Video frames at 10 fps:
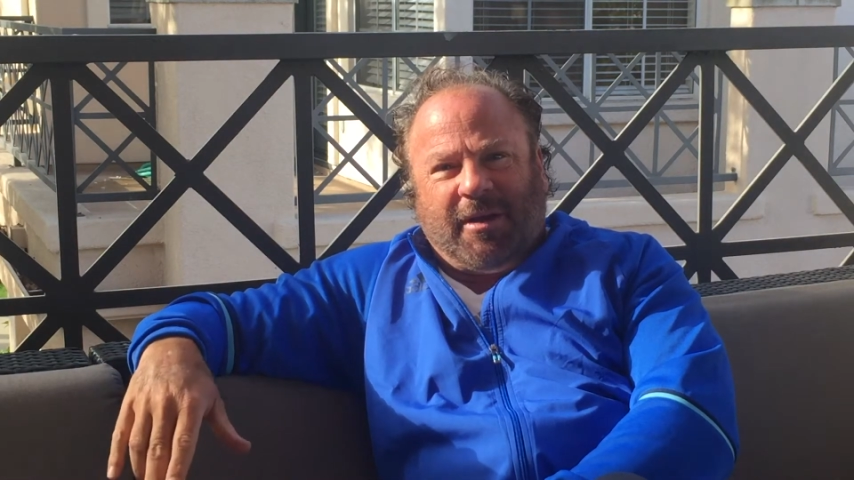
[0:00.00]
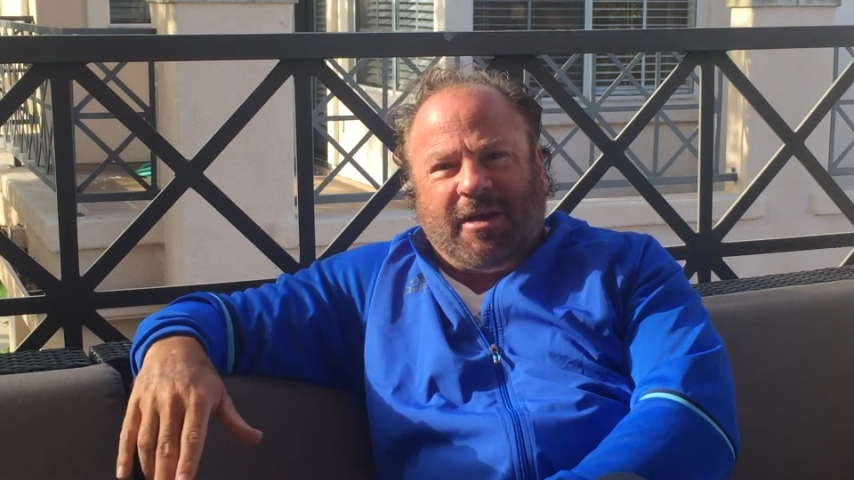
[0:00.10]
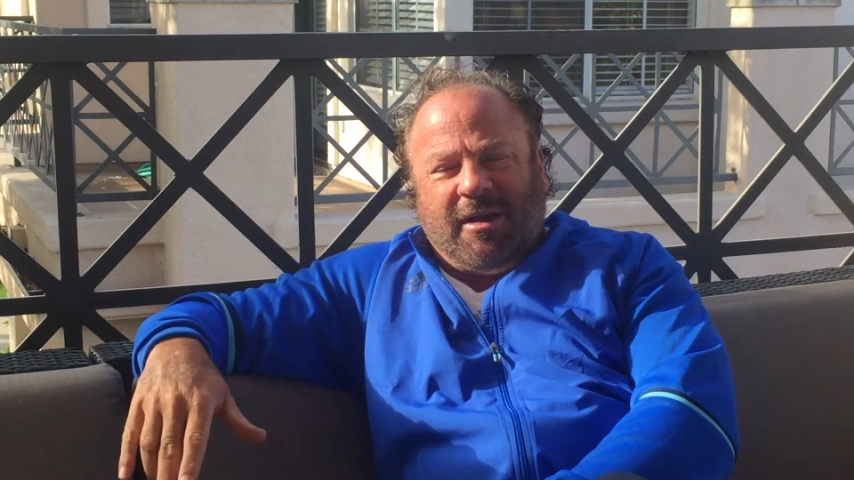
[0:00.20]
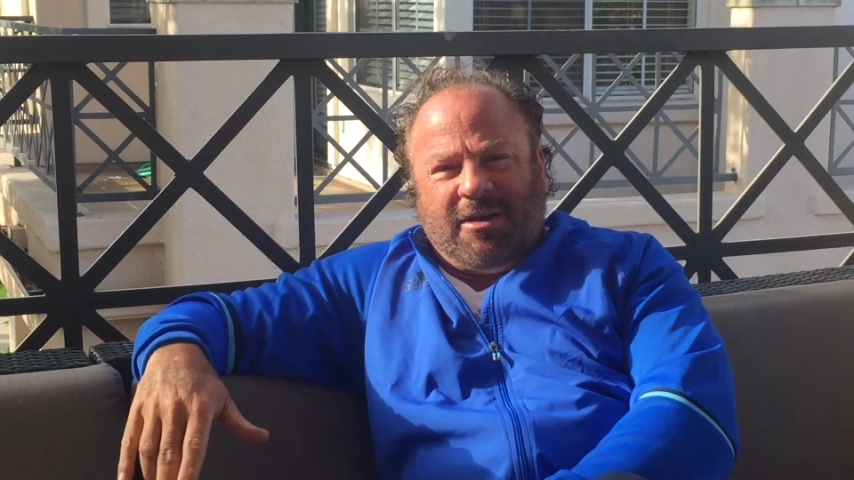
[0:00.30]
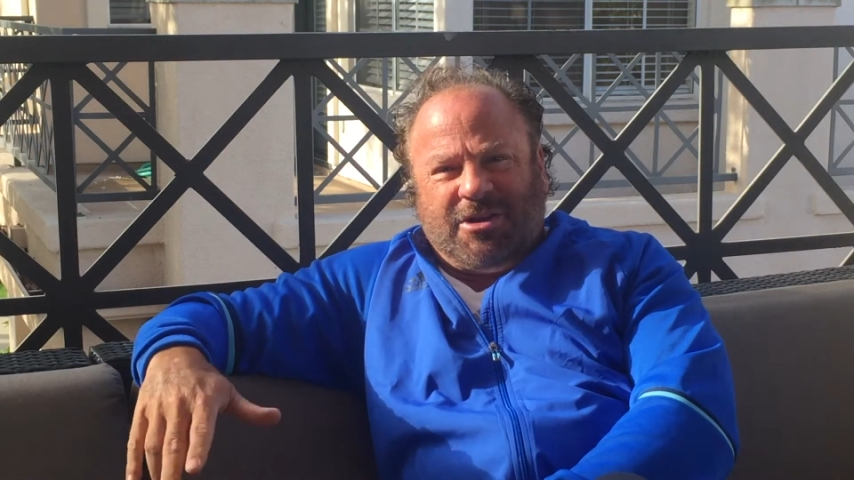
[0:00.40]
but
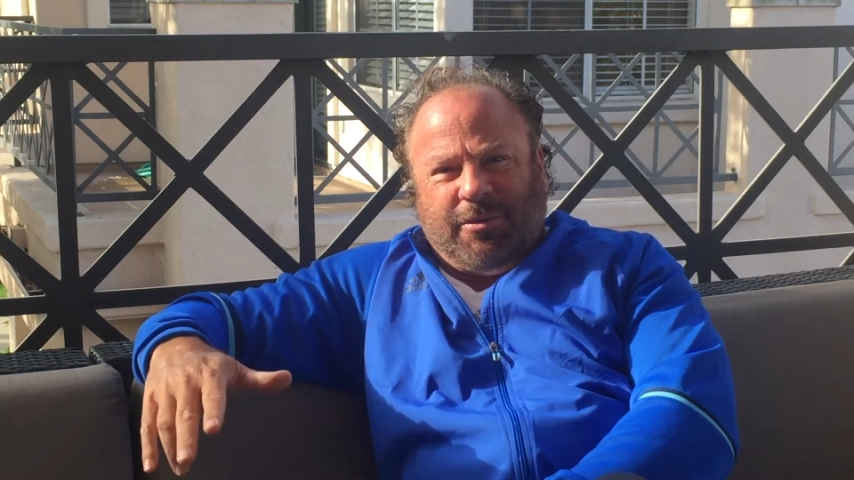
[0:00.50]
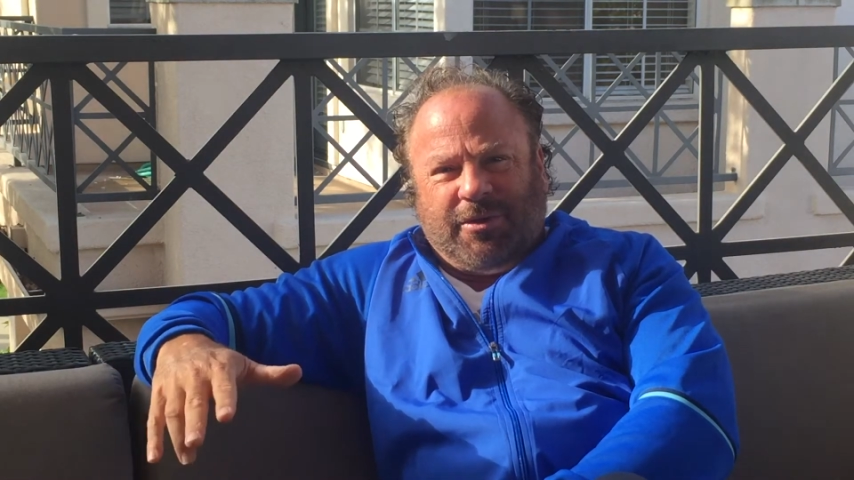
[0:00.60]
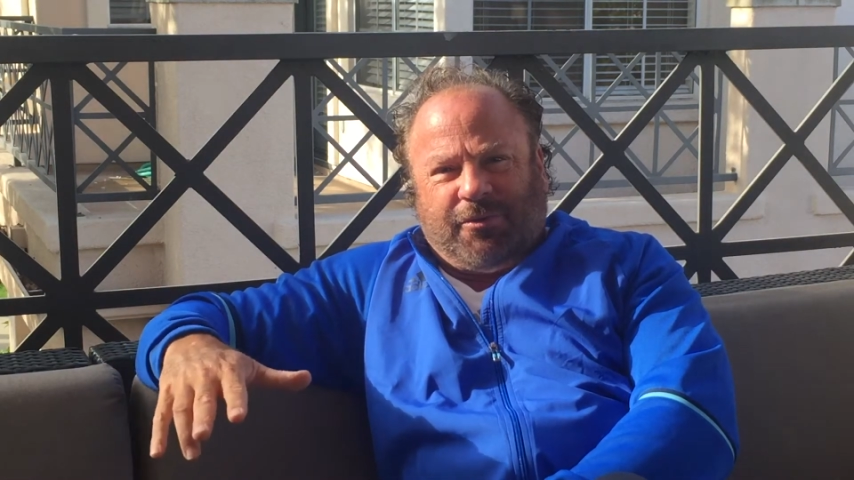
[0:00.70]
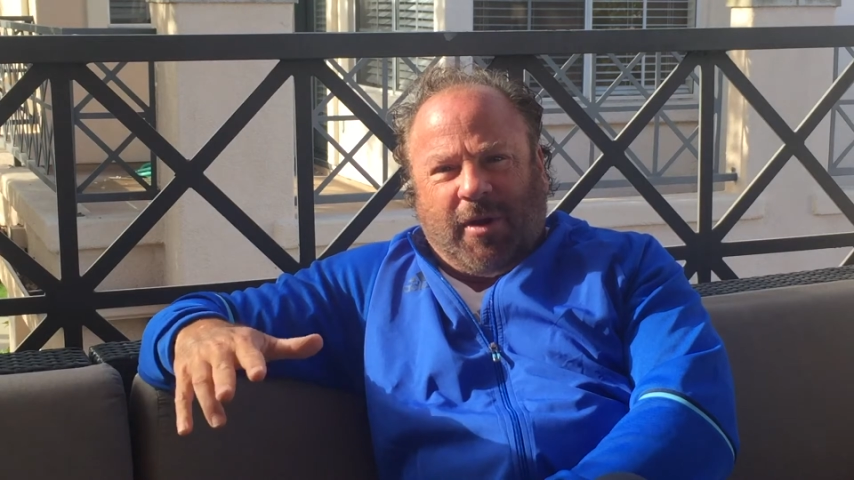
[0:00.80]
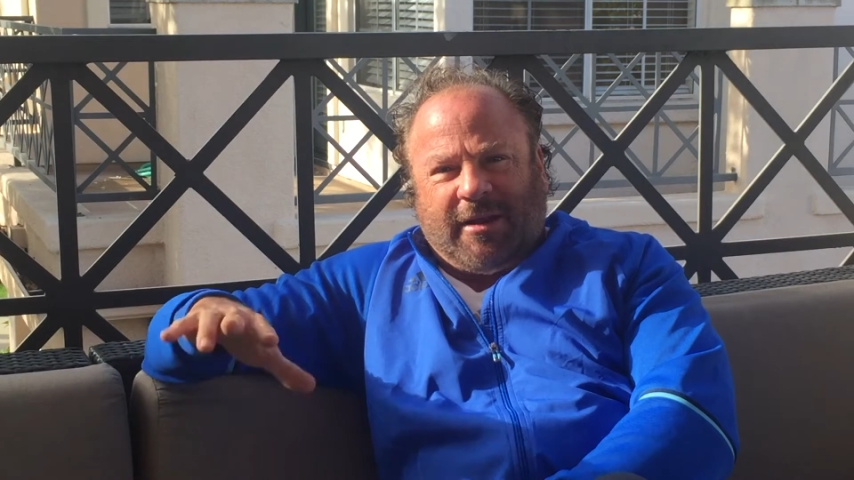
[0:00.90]
she
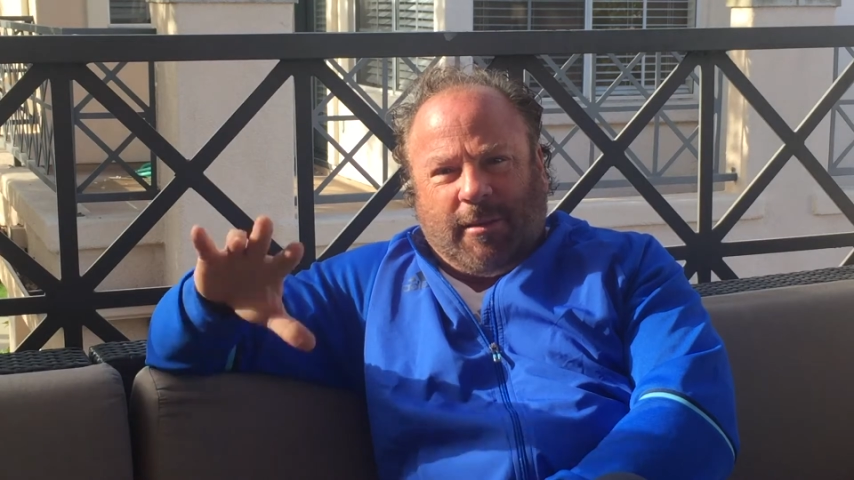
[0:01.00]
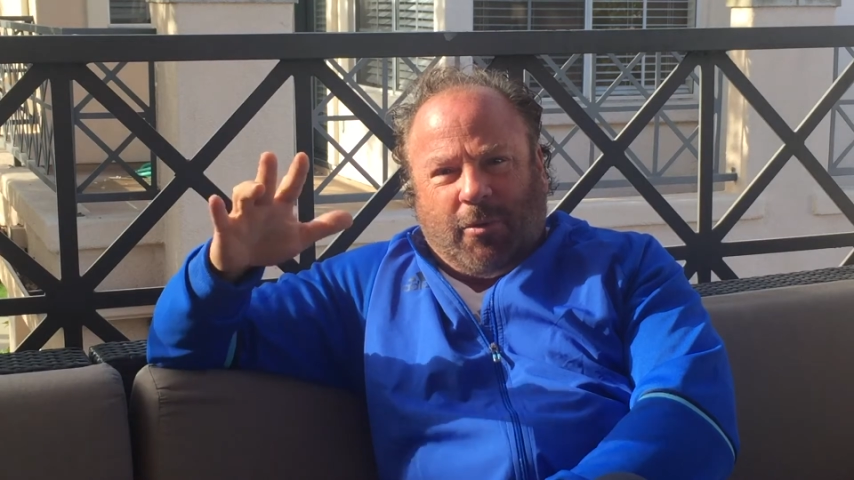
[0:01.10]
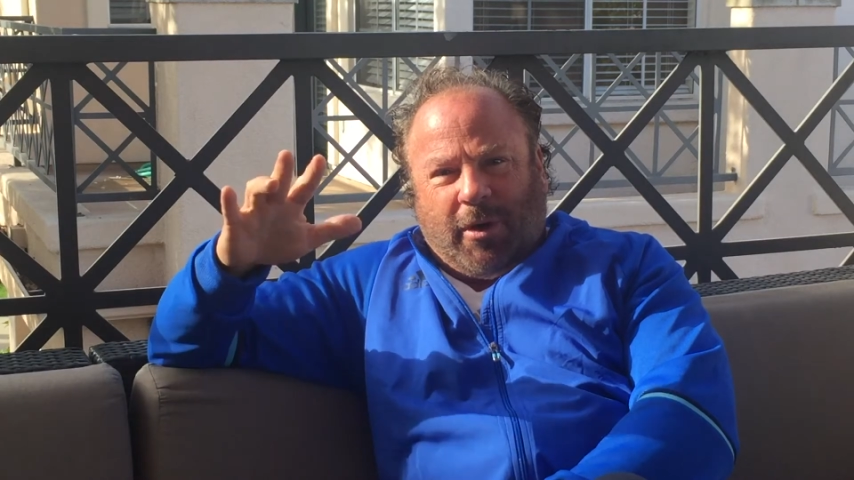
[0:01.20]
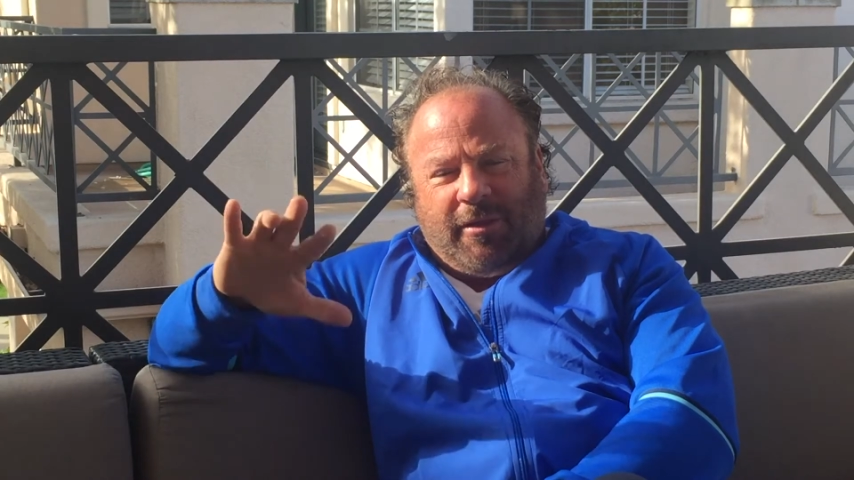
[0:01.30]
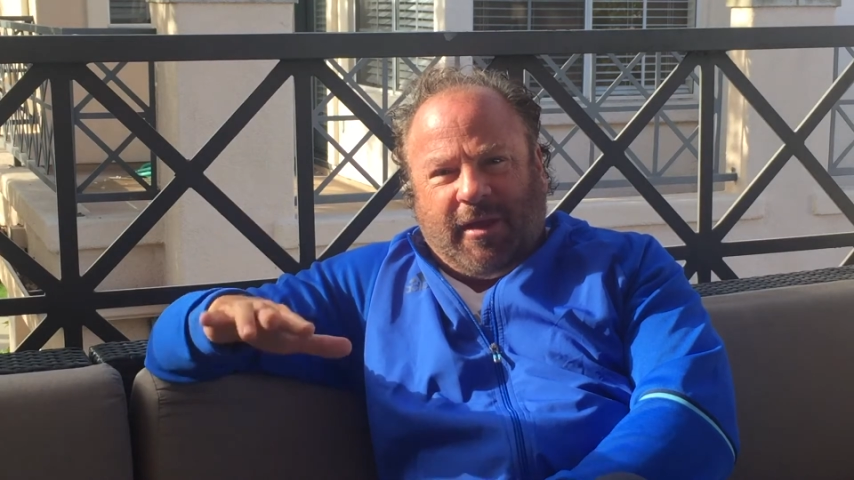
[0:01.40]
was ranked
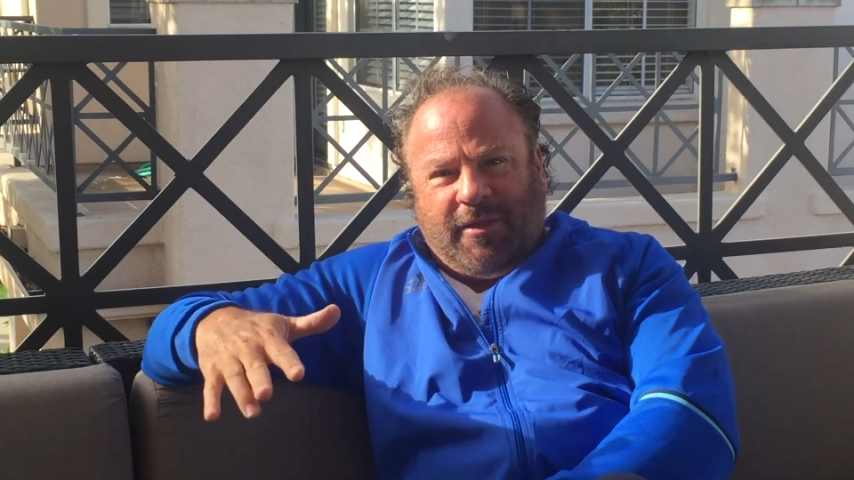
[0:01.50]
#1